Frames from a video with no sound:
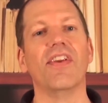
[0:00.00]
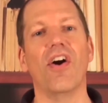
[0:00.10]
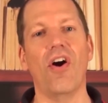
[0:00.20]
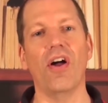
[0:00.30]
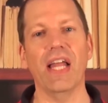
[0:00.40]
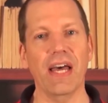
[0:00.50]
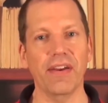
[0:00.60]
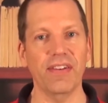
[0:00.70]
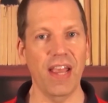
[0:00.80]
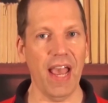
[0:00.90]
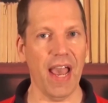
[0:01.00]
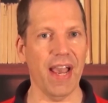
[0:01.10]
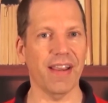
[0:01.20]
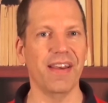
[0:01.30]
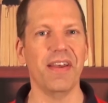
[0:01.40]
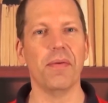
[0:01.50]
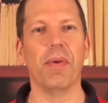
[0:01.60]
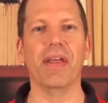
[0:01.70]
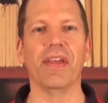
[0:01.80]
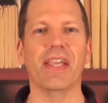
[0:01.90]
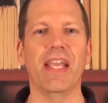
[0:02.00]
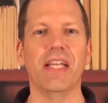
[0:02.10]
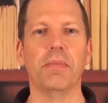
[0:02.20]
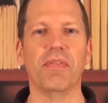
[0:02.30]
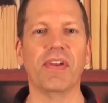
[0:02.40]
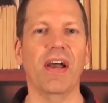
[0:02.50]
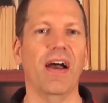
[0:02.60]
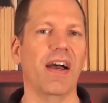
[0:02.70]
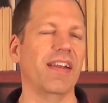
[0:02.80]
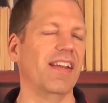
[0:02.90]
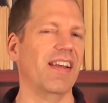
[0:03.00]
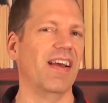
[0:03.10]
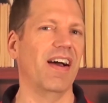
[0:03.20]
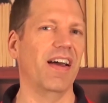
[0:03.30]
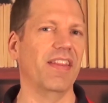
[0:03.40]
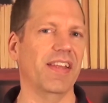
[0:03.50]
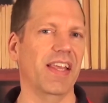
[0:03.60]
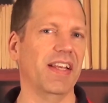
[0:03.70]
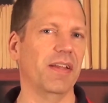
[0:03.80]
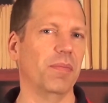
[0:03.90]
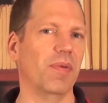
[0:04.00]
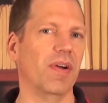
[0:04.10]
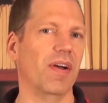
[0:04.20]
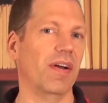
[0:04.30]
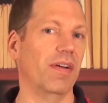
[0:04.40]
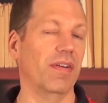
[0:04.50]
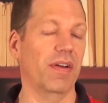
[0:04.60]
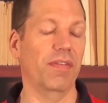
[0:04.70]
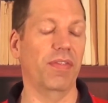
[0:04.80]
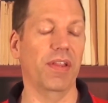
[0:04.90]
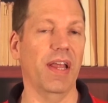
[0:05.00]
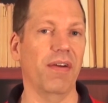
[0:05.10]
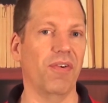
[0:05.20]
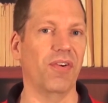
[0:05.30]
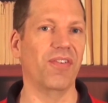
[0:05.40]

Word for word: an all-out attack by the kingdom of God on the kingdom of, of the devil,